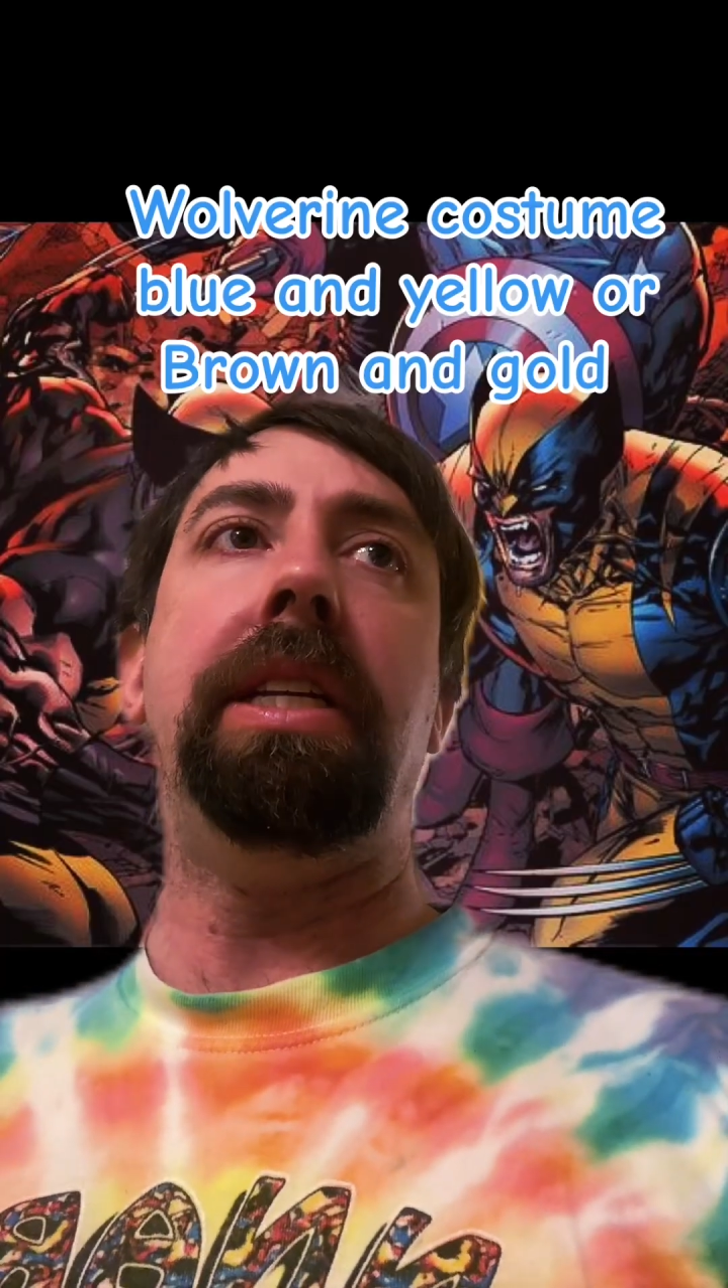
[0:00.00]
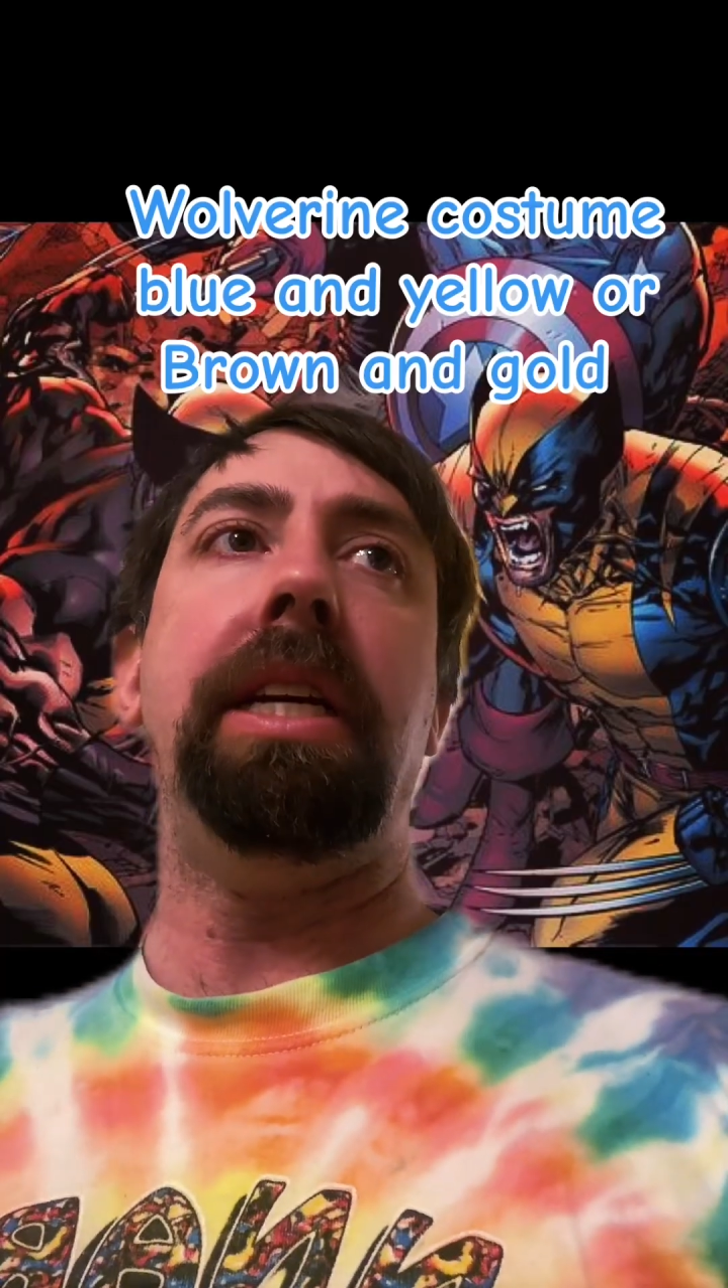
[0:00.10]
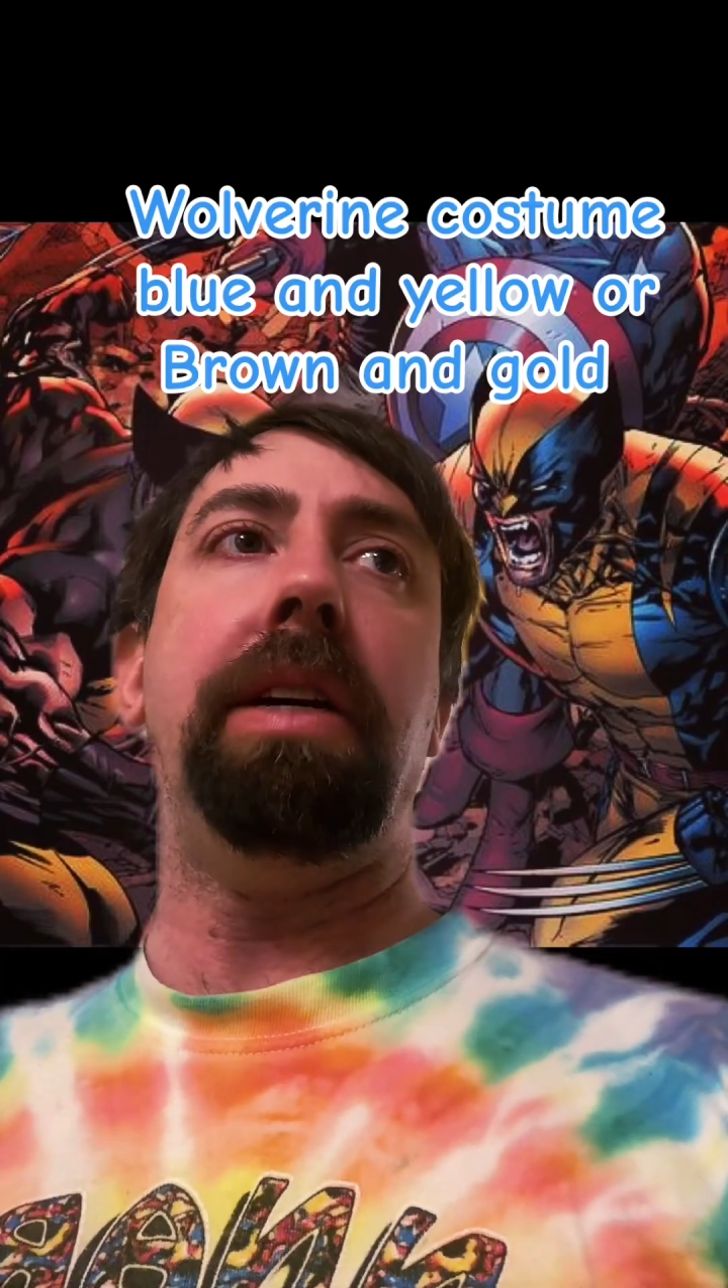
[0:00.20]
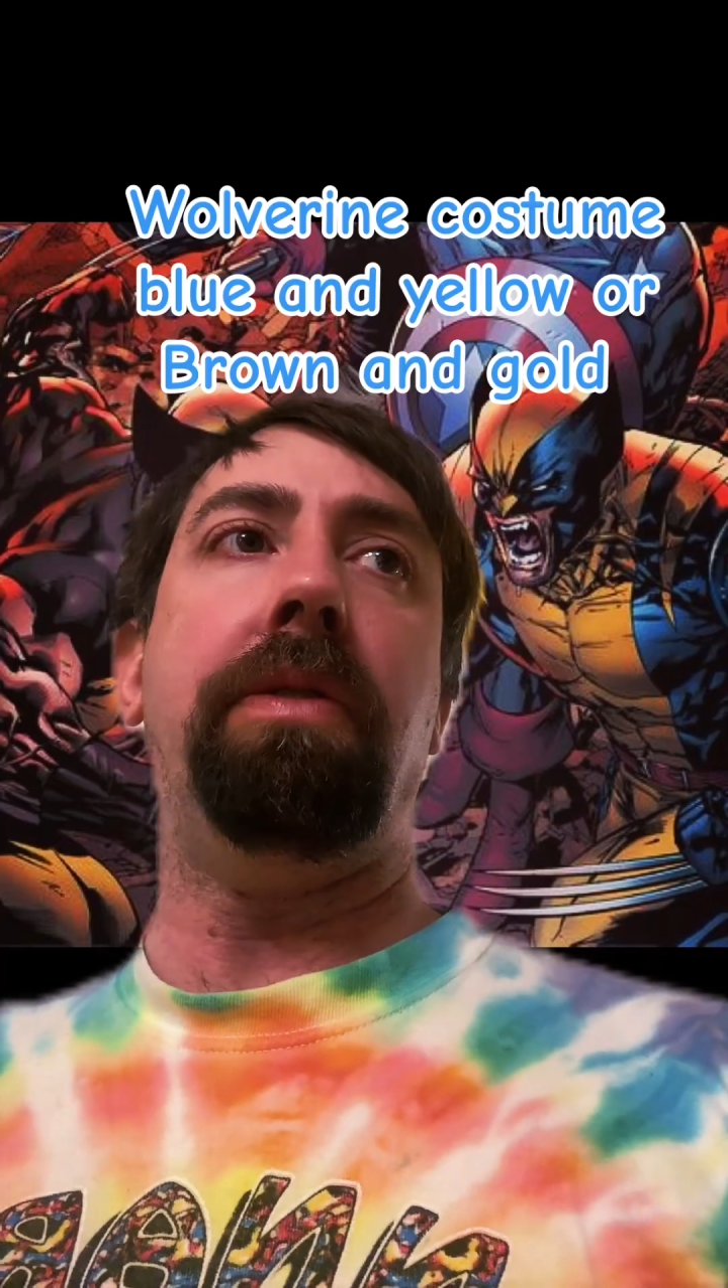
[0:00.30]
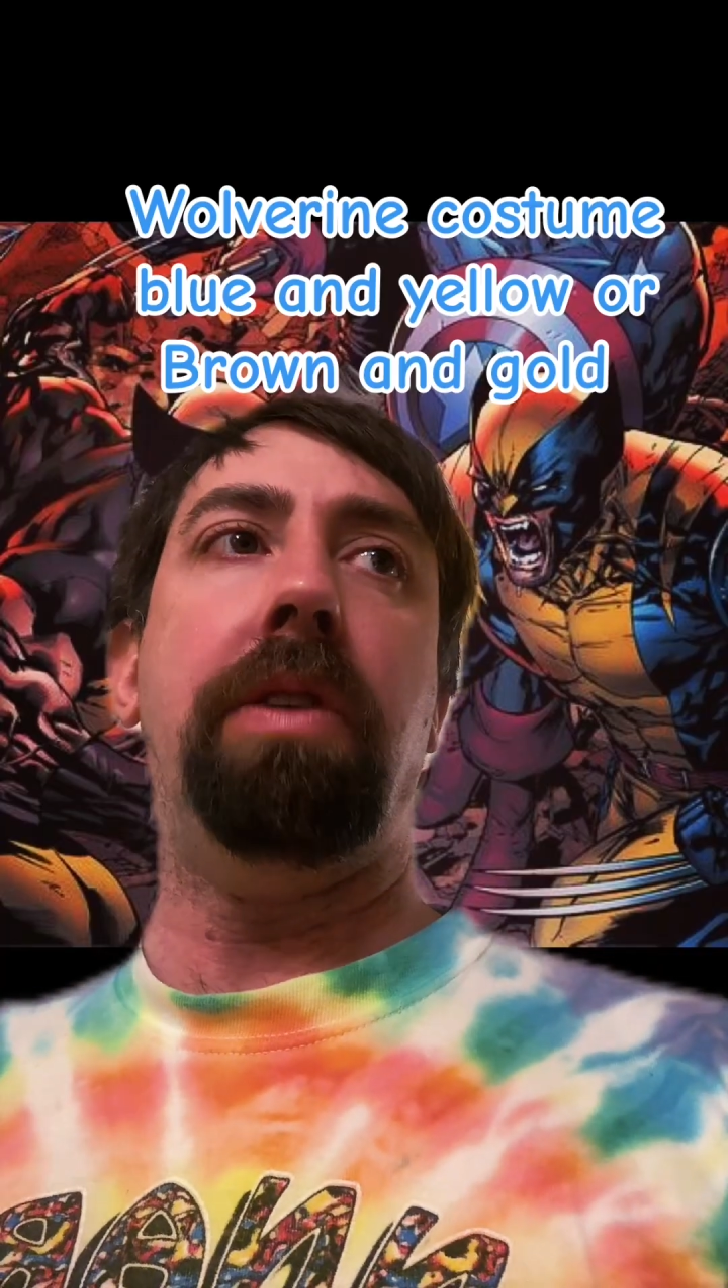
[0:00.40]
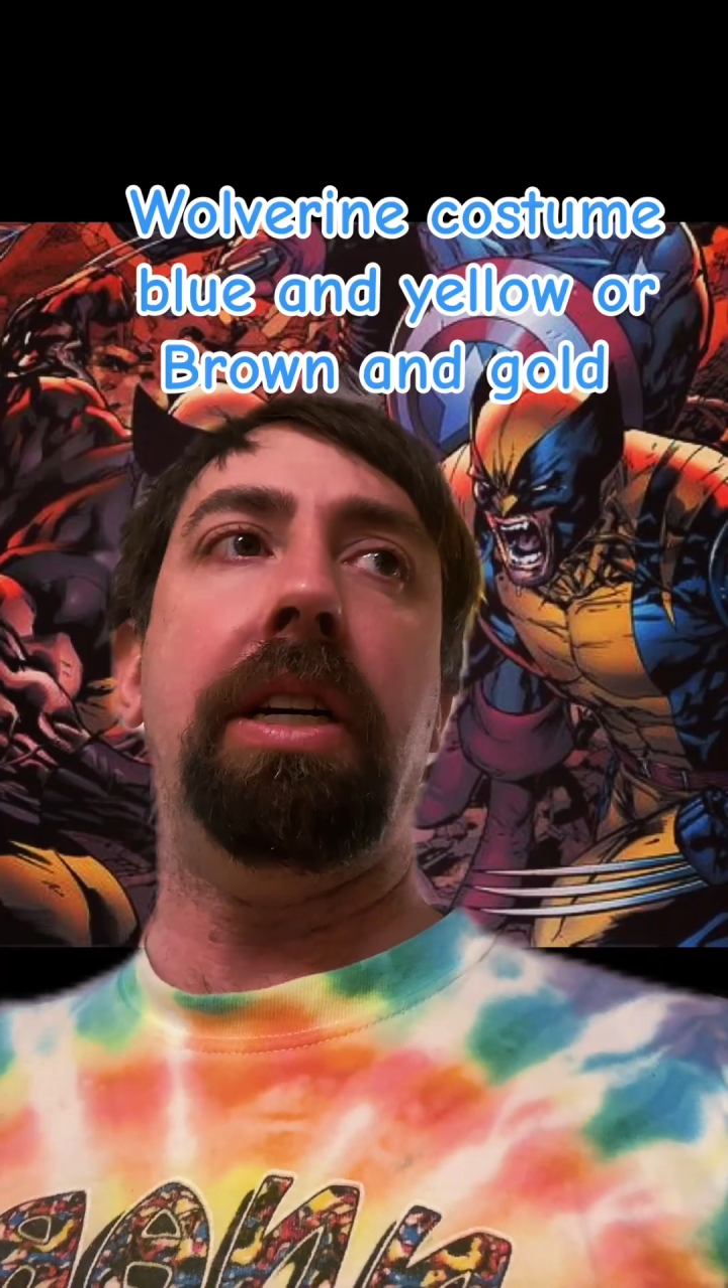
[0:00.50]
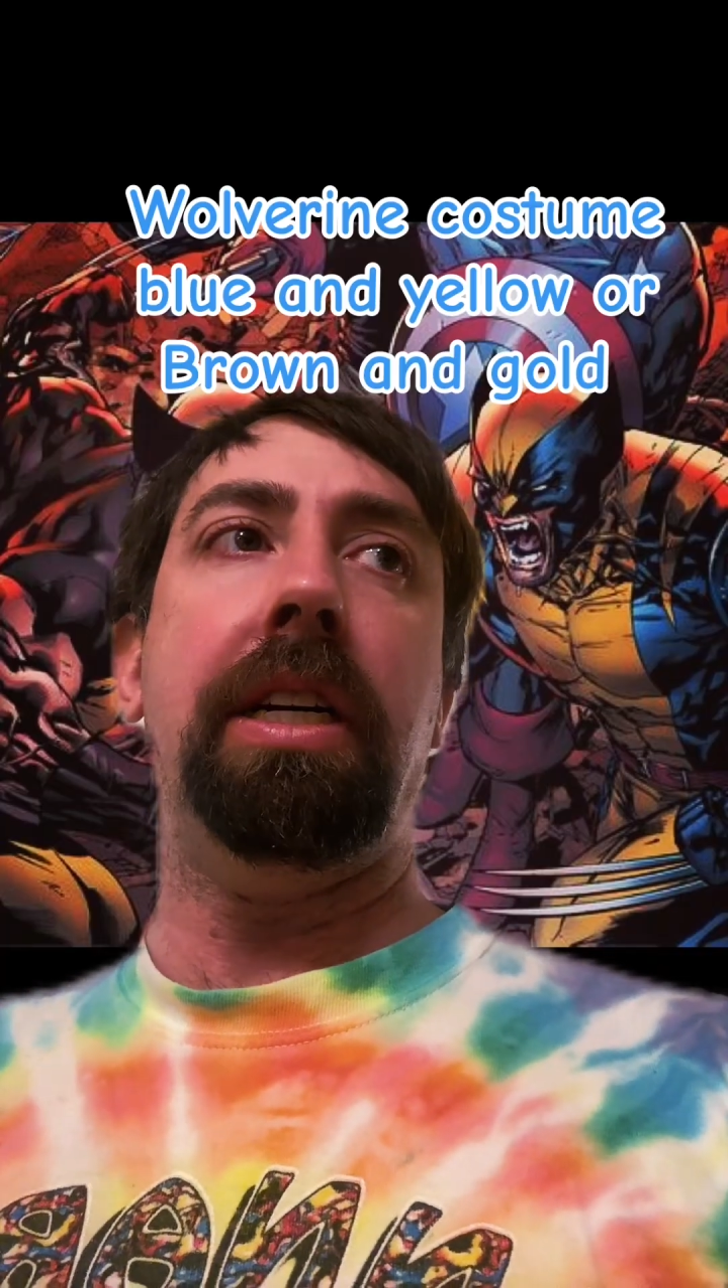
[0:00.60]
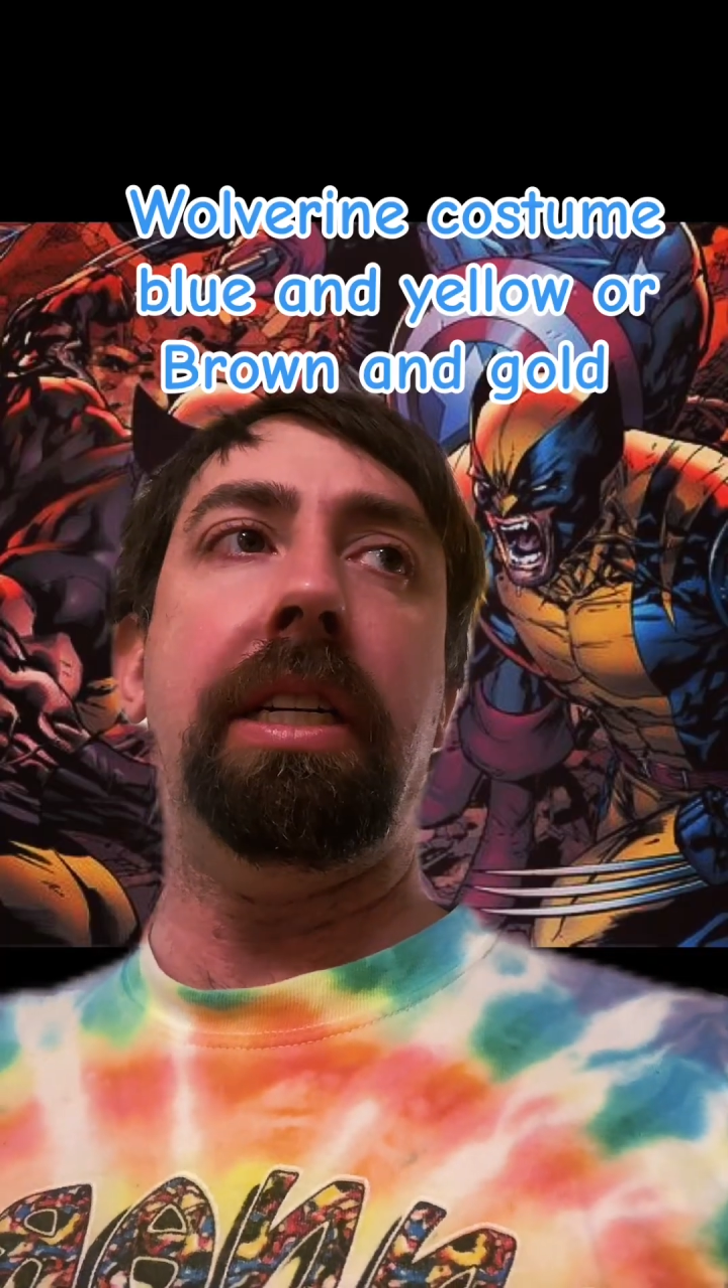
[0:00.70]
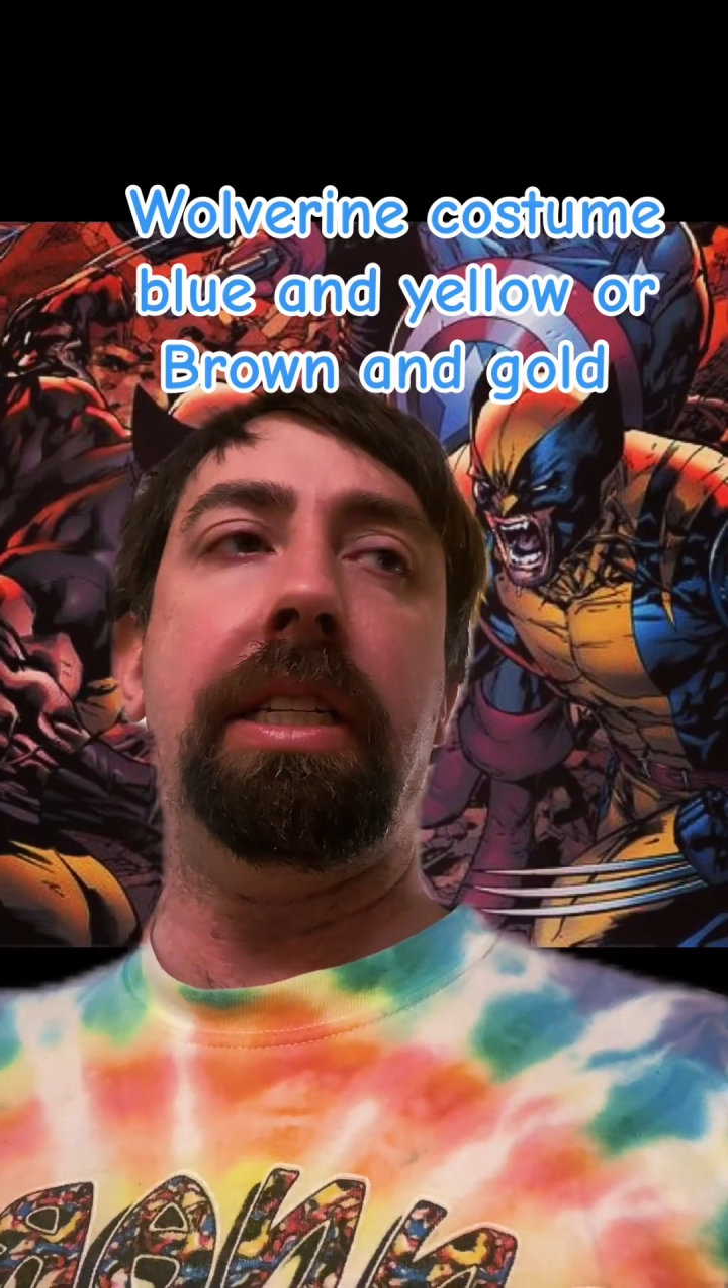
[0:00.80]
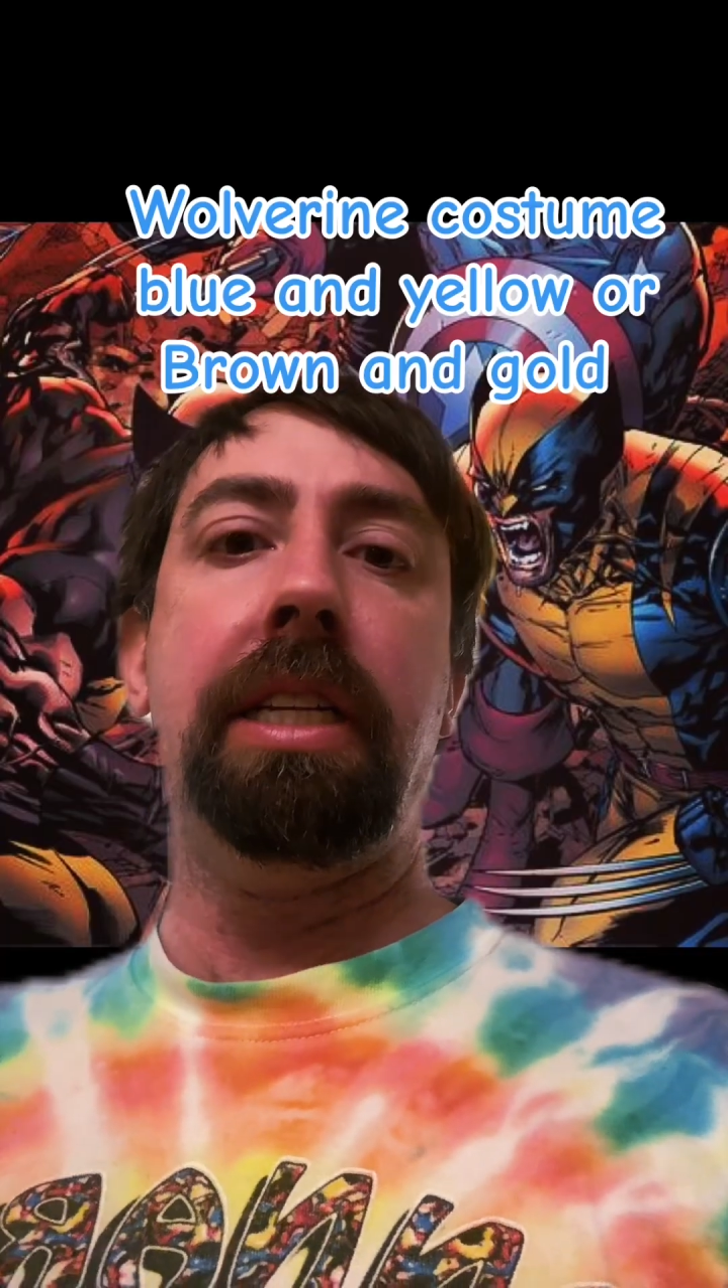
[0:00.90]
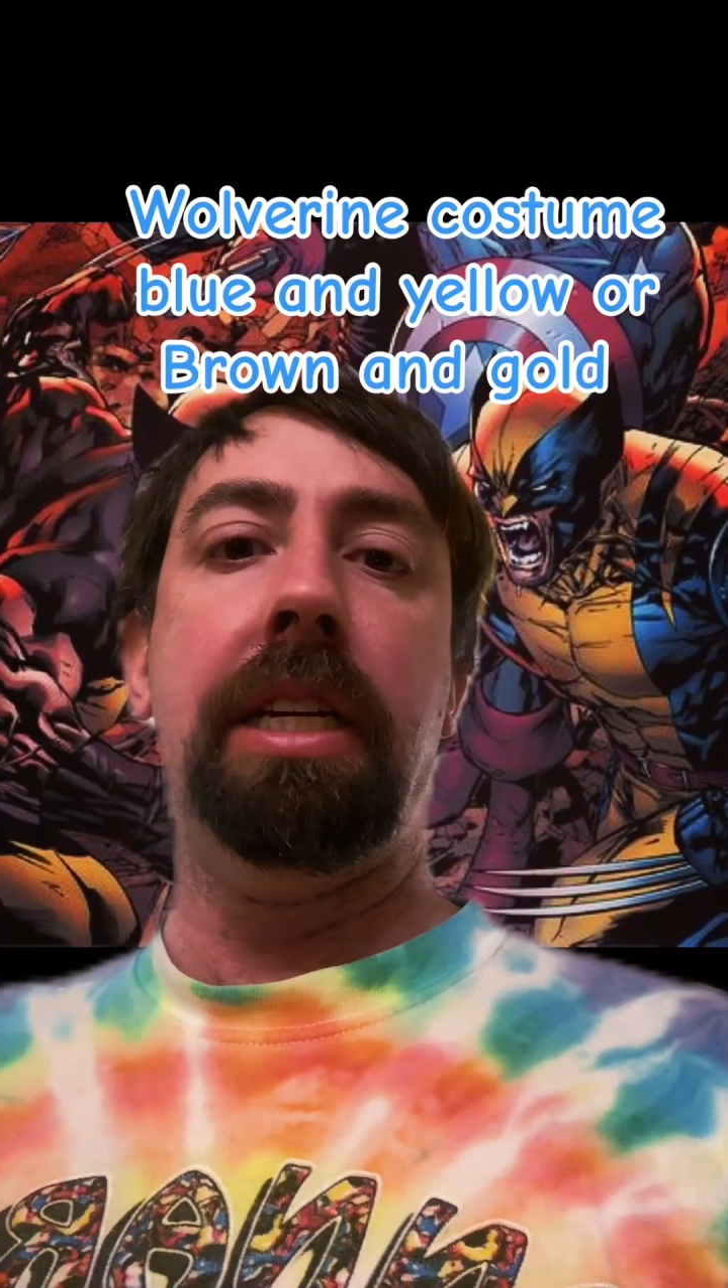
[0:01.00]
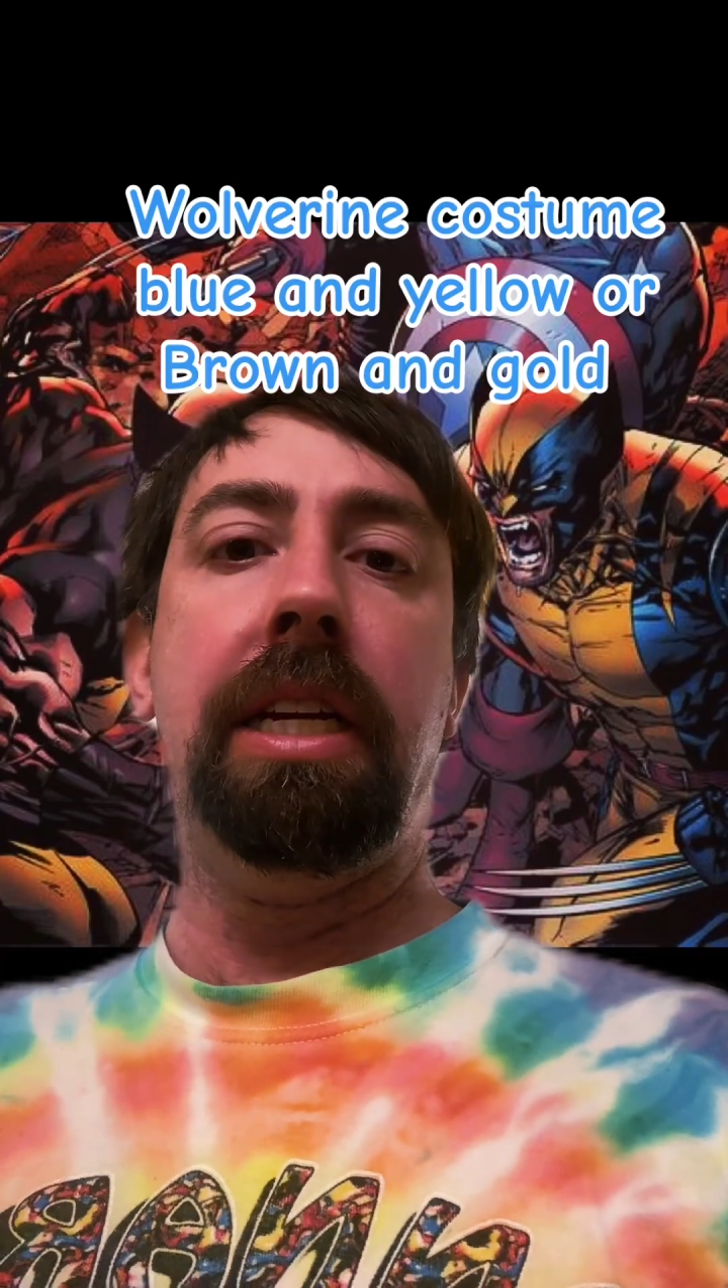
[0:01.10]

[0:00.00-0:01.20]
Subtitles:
it was